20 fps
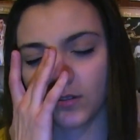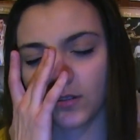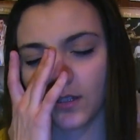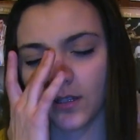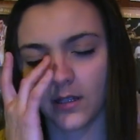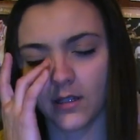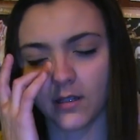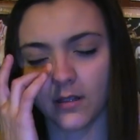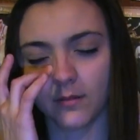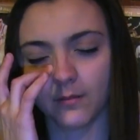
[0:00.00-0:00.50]

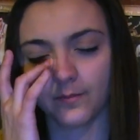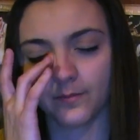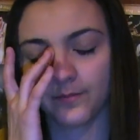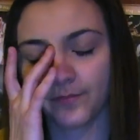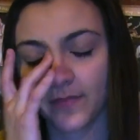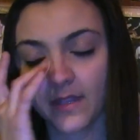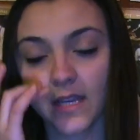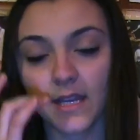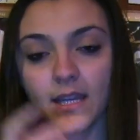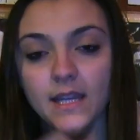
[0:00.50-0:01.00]
and
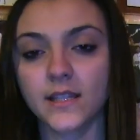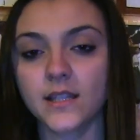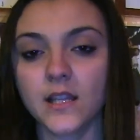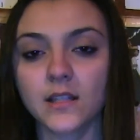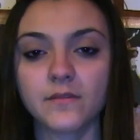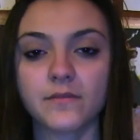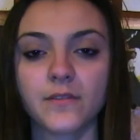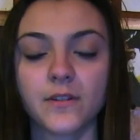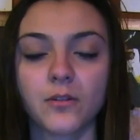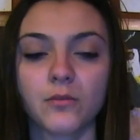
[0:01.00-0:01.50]
it
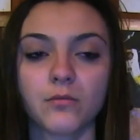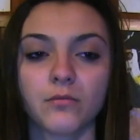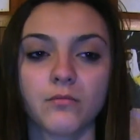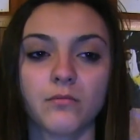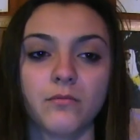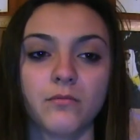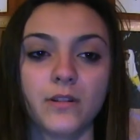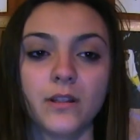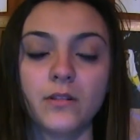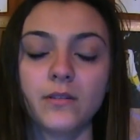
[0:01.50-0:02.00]
doesn't feel
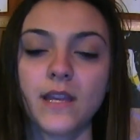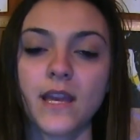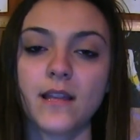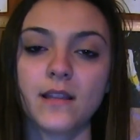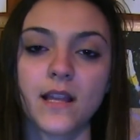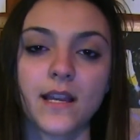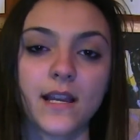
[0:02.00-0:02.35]
real yet.